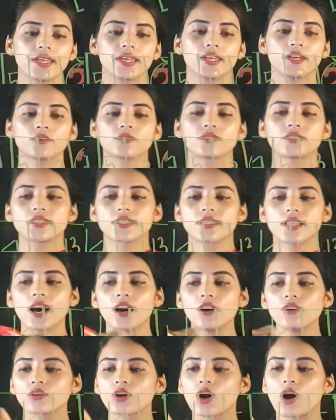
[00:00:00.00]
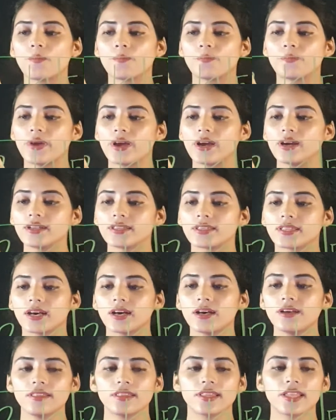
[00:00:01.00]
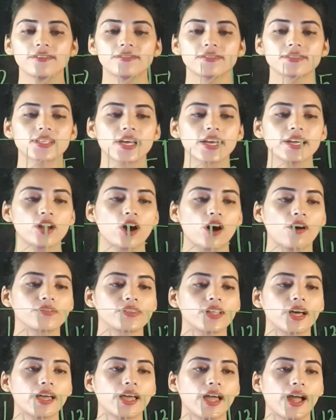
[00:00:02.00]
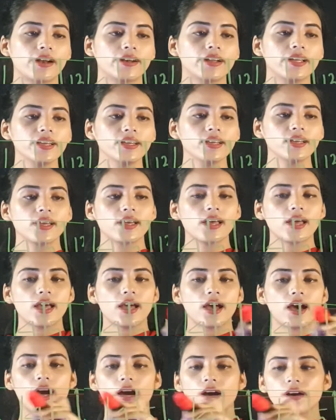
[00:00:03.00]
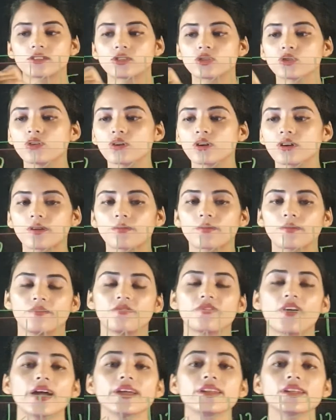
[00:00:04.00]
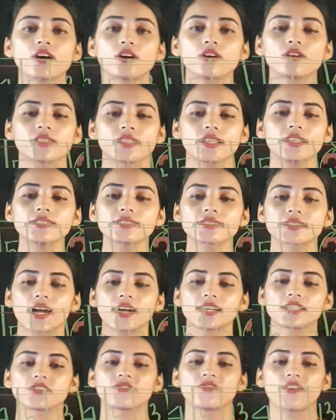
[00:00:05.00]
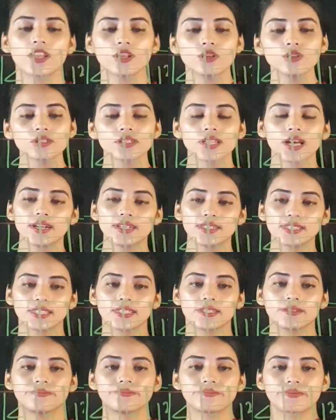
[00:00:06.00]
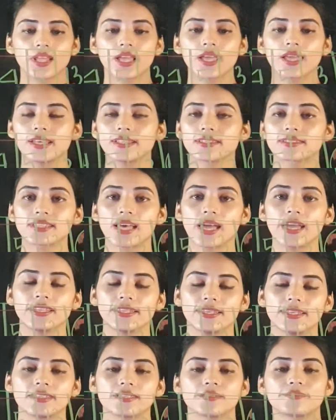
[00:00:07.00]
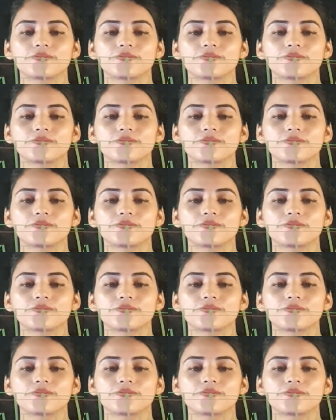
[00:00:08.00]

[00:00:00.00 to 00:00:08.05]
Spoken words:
You now compare the left side of the array to find out the search value 13 inside it.